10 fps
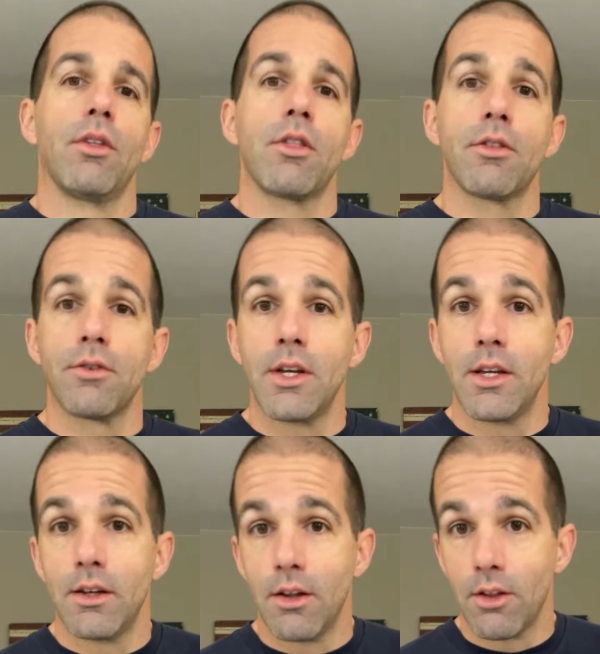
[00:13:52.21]

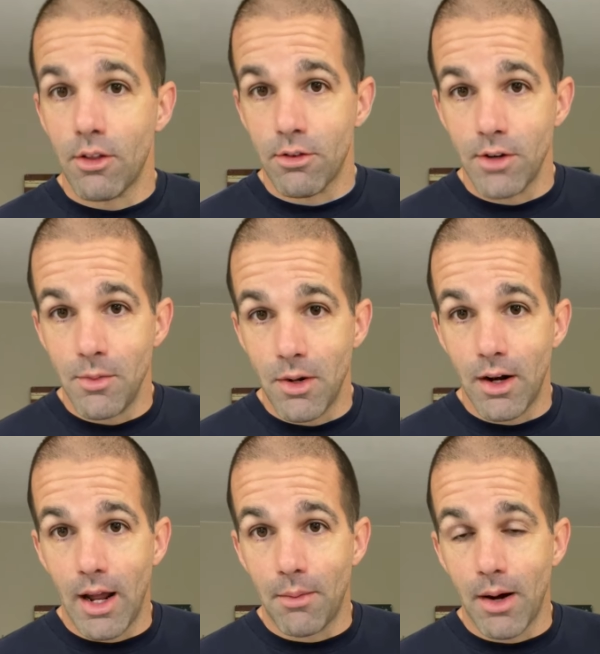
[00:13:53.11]
Three Three minute
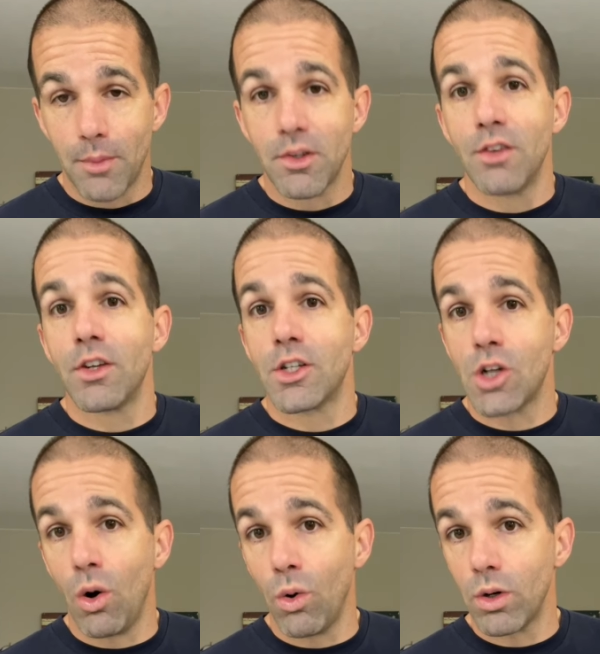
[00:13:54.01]
AMRAPs is a
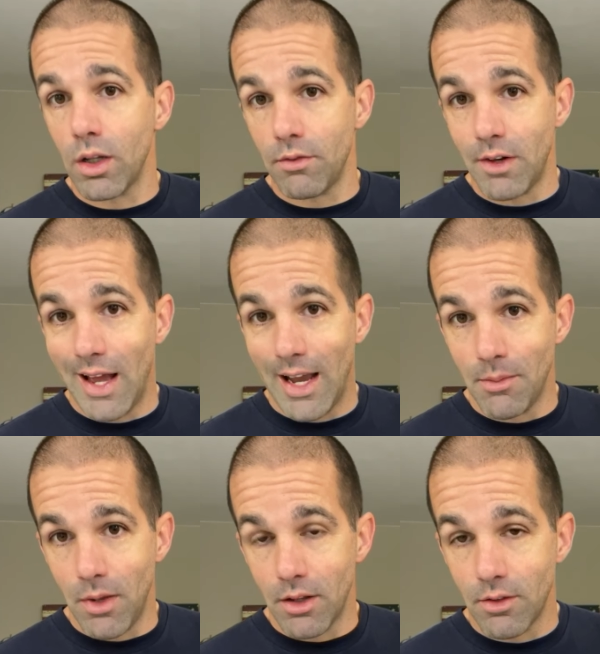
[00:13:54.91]
total of nine
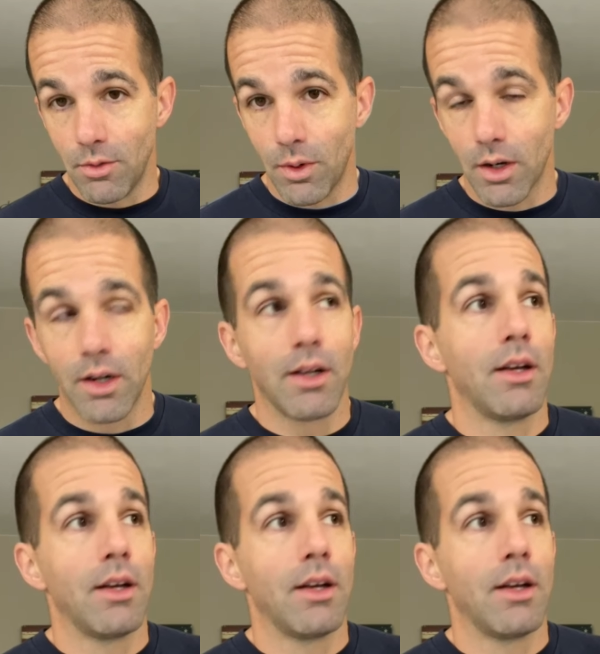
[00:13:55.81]
minutes of work.